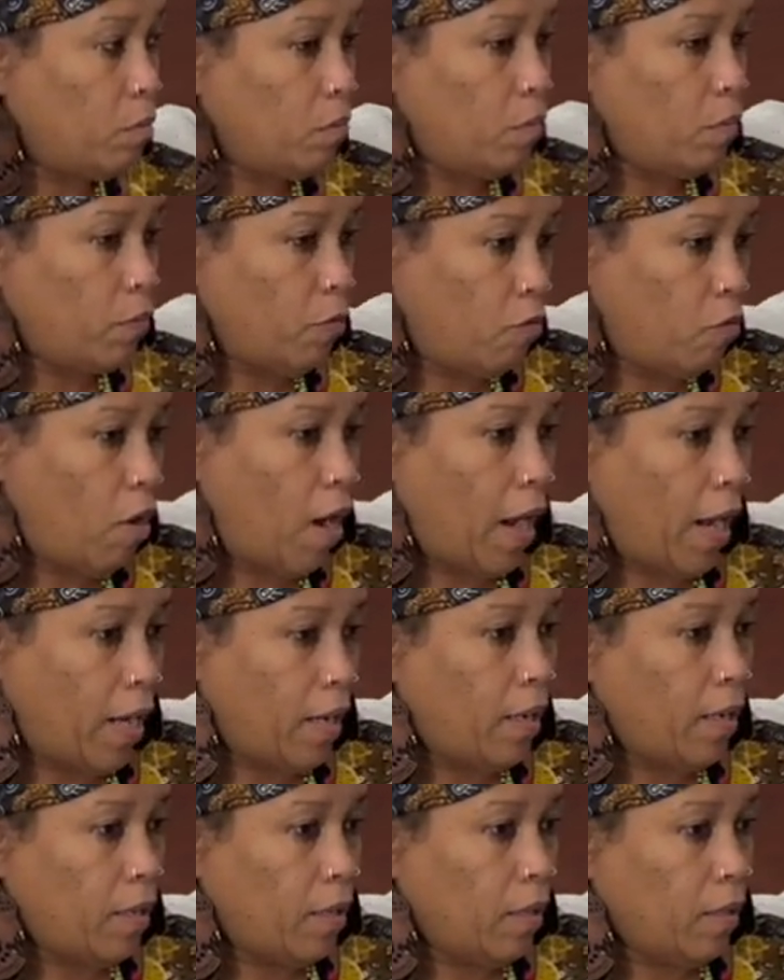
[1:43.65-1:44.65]
Yeah, it right.
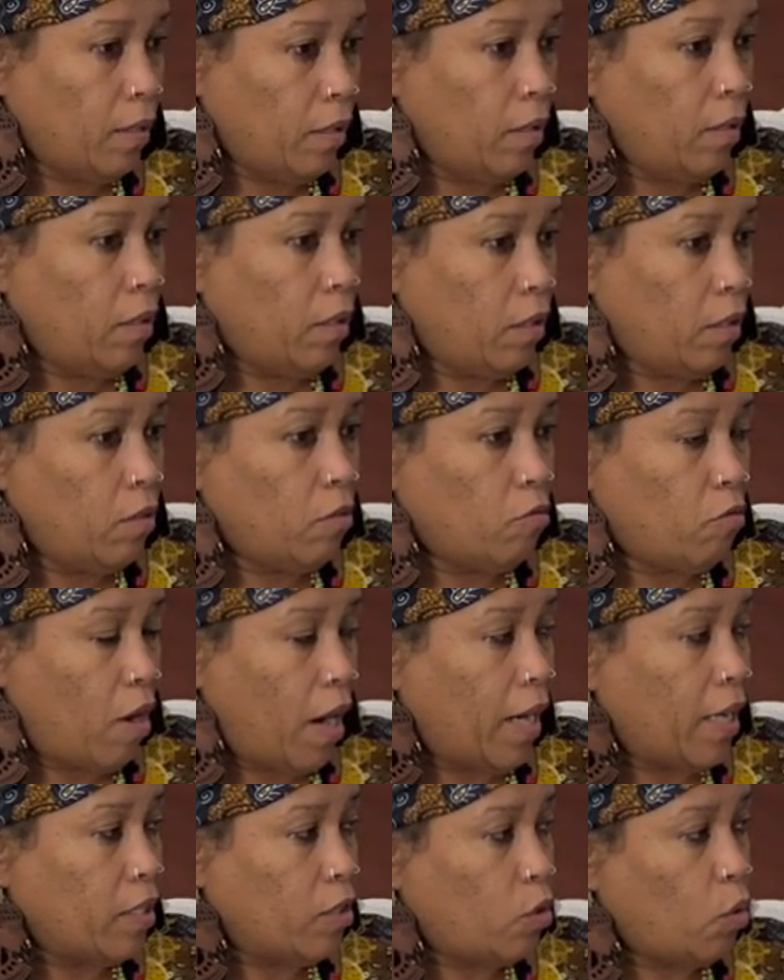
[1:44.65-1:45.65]
enhances whatever.
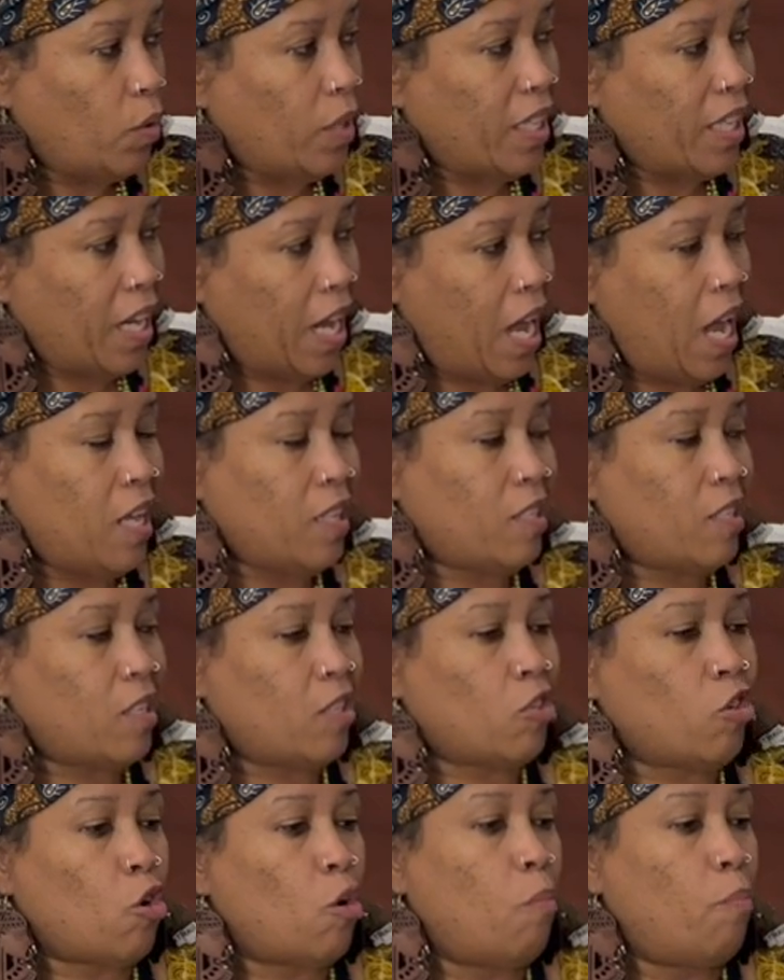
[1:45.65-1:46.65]
Right, so it you
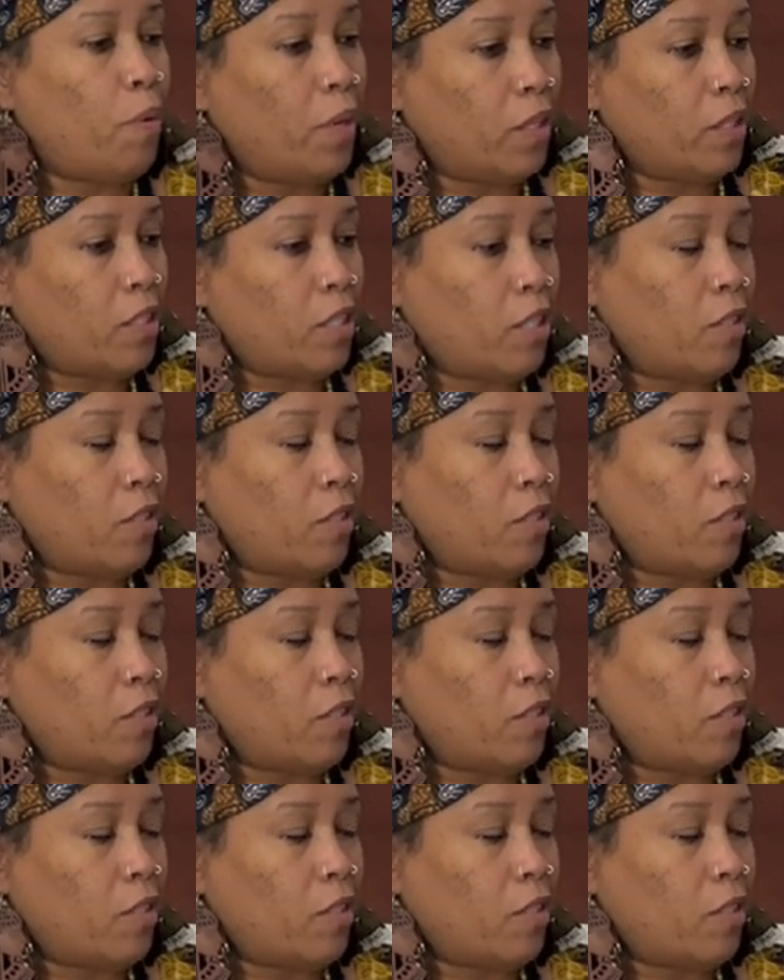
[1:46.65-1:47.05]
enhances know. your abilities.